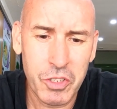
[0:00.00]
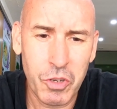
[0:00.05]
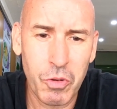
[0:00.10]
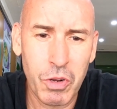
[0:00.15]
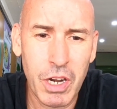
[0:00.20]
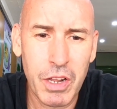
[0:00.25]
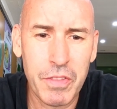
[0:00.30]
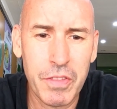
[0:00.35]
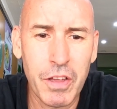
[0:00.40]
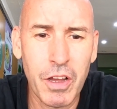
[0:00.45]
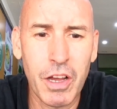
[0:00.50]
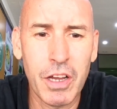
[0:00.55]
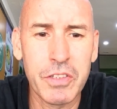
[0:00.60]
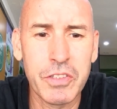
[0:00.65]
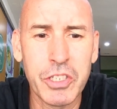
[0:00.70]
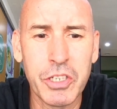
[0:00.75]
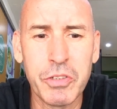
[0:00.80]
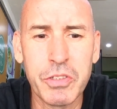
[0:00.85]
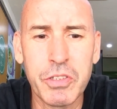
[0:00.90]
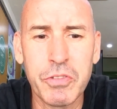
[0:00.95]
So what I thought
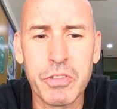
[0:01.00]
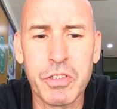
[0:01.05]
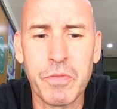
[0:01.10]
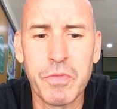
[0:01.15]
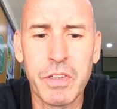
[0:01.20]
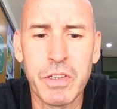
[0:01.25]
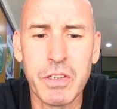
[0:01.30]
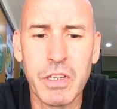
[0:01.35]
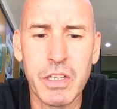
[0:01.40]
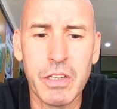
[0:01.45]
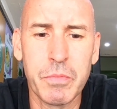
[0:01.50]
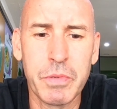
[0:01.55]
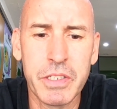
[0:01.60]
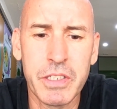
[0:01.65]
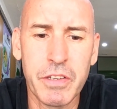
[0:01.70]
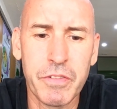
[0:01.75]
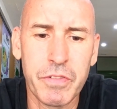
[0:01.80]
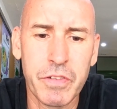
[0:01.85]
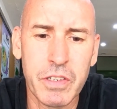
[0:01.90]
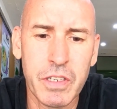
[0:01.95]
I'd do something a little
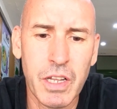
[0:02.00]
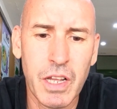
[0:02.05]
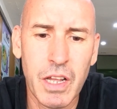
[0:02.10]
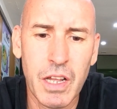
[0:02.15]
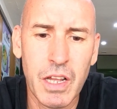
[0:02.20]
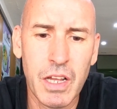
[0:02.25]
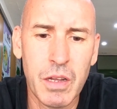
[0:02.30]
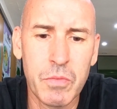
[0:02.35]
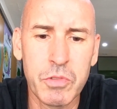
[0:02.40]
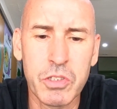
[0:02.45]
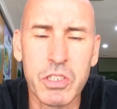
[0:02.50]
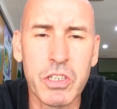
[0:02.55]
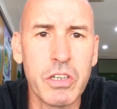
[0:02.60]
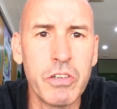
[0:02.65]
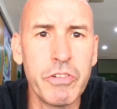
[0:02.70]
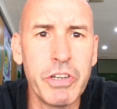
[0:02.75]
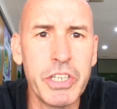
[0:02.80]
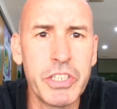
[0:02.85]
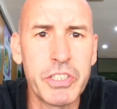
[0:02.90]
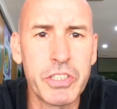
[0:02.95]
bit different. I'm just
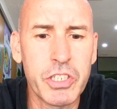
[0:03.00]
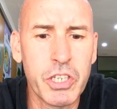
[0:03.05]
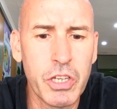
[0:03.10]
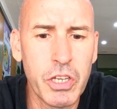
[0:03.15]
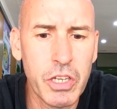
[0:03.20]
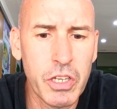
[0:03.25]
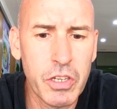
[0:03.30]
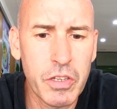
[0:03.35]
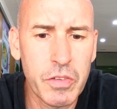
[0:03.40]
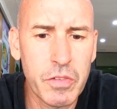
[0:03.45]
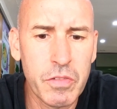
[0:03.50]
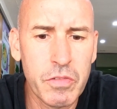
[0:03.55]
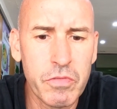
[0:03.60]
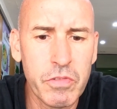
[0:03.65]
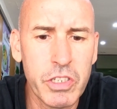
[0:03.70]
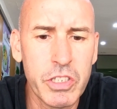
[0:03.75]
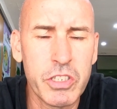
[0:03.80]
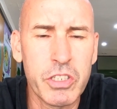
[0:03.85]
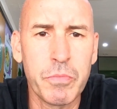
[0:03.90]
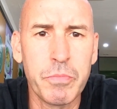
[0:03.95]
going to
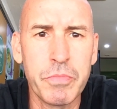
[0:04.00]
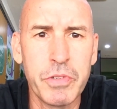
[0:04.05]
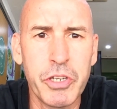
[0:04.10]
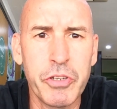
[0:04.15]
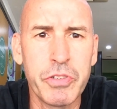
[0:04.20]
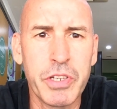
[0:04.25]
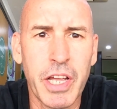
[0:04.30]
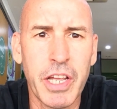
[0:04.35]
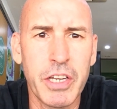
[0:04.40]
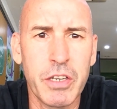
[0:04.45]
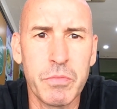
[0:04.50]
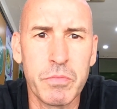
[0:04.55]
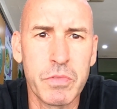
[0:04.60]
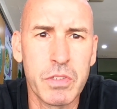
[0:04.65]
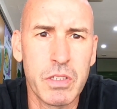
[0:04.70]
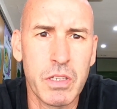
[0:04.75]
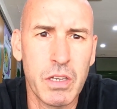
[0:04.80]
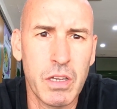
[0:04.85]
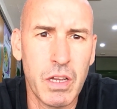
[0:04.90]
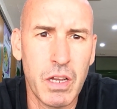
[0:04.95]
read some news
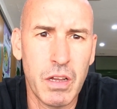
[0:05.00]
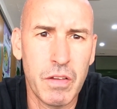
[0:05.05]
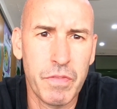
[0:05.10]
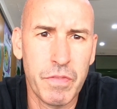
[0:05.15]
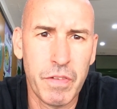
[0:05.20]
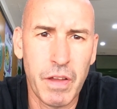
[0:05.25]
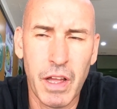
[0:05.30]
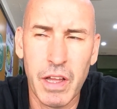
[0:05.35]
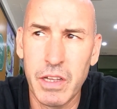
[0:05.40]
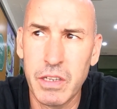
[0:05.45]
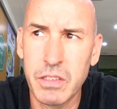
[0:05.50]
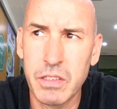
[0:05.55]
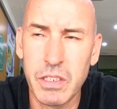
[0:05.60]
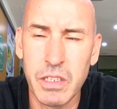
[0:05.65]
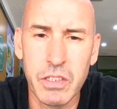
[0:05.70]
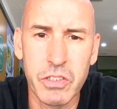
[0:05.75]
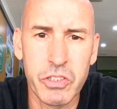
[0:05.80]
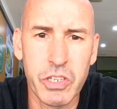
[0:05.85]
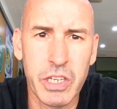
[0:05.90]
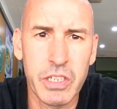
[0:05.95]
items that I
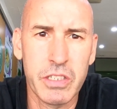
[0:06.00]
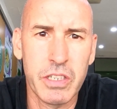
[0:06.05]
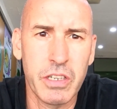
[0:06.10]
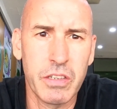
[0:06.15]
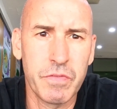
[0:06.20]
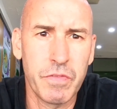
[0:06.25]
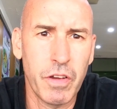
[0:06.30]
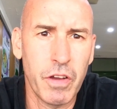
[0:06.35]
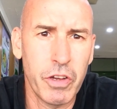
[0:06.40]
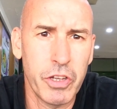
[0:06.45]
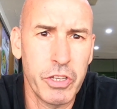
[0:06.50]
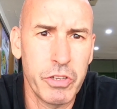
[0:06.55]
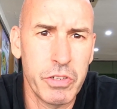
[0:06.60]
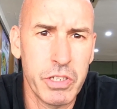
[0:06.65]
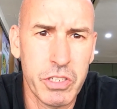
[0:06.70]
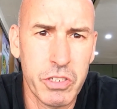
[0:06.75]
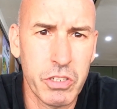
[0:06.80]
find interesting for you.